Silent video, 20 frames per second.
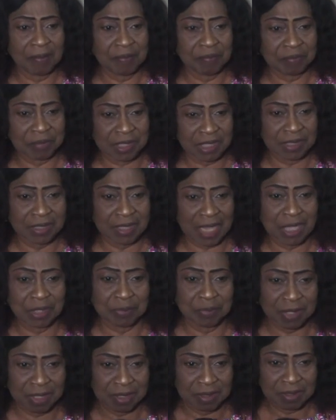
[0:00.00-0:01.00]
this has
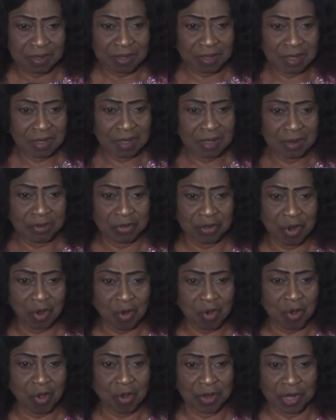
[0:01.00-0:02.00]
been
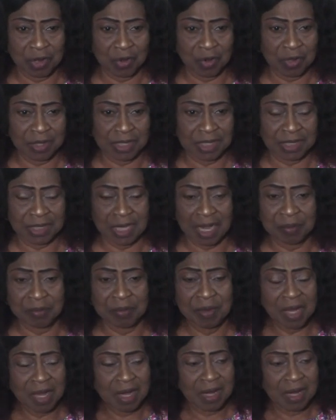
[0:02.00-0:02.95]
reoccurring all the time.